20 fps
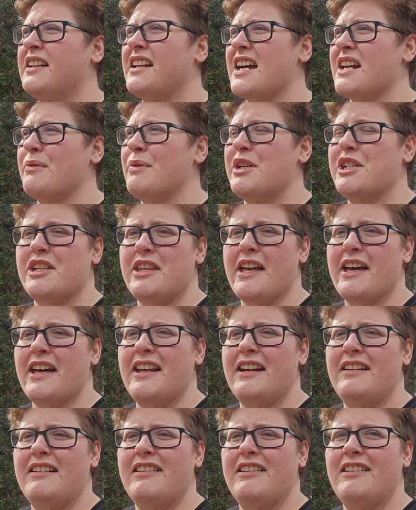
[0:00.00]
of wish
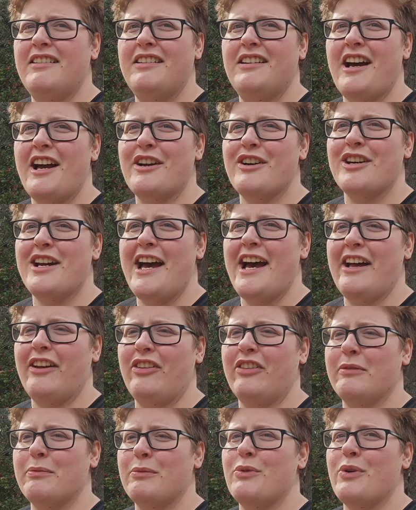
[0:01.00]
that I could have
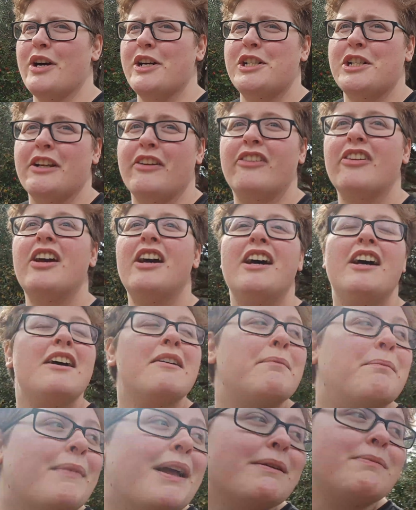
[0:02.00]
asked some questions.
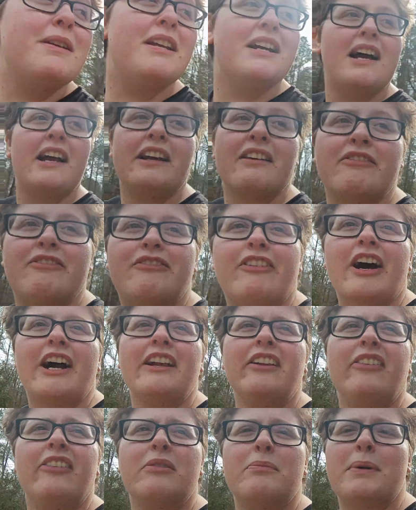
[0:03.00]
Maybe I can
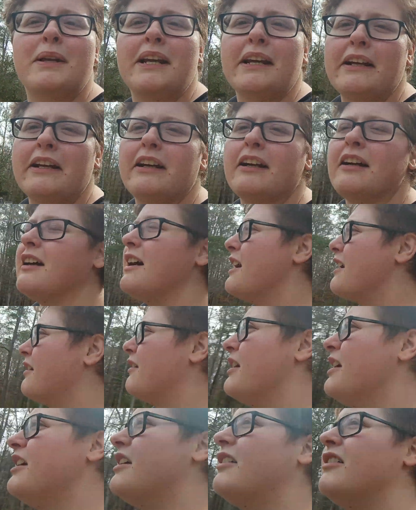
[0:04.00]
find somebody here. I don't
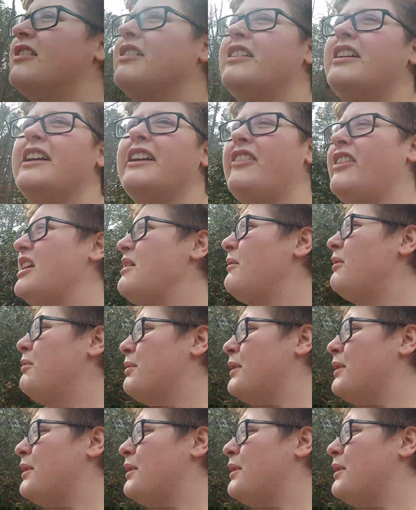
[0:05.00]
know. It seems